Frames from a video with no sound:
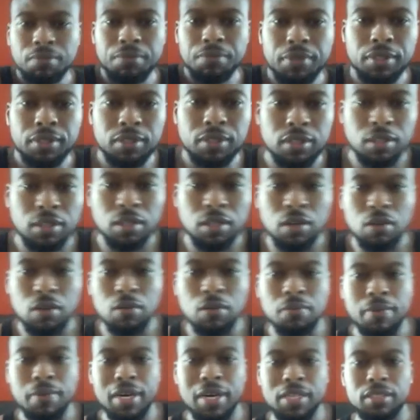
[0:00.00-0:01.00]
Peace,
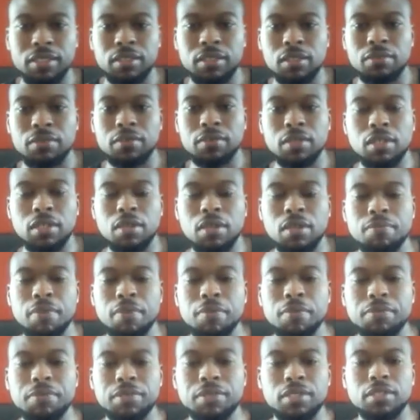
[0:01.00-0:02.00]
hello, Body Sculpting Club
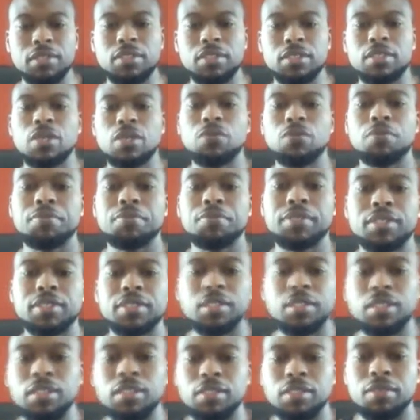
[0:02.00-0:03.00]
members. This is Selwyn
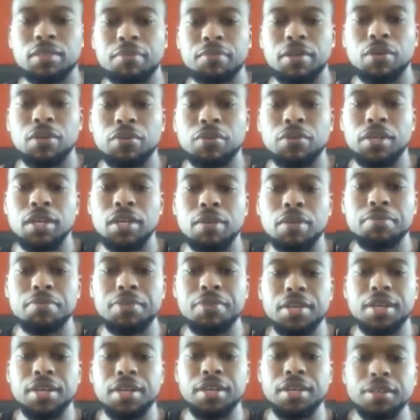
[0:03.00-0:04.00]
Baptiste. I'm here with an
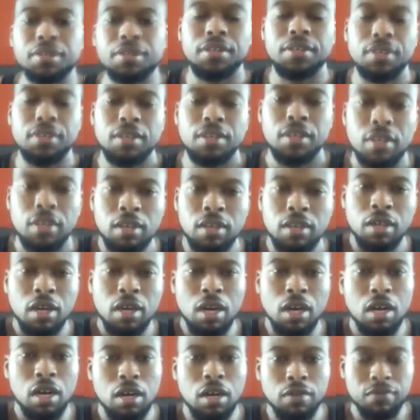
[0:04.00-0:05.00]
update.
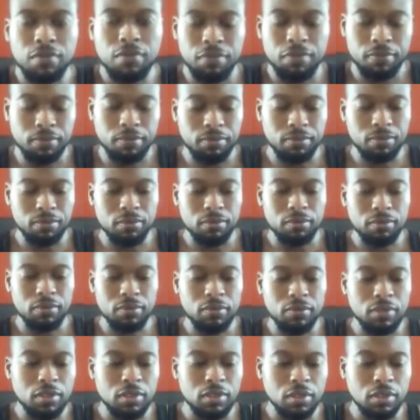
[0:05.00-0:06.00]
Um,
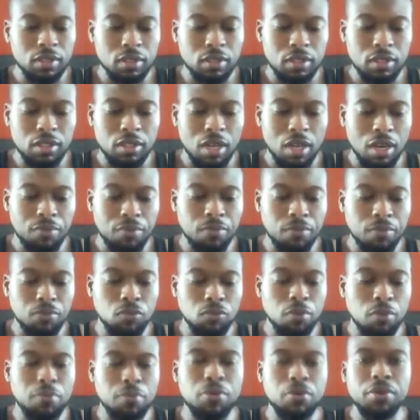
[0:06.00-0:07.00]
uh,
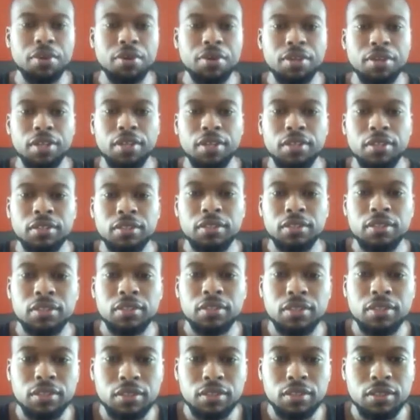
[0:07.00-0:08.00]
reporting in
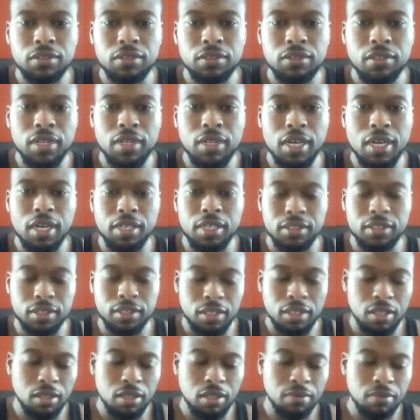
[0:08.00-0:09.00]
to you guys
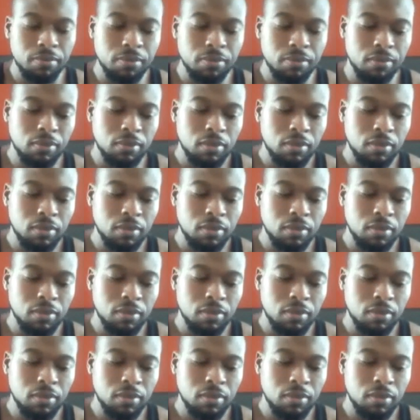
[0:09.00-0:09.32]
um,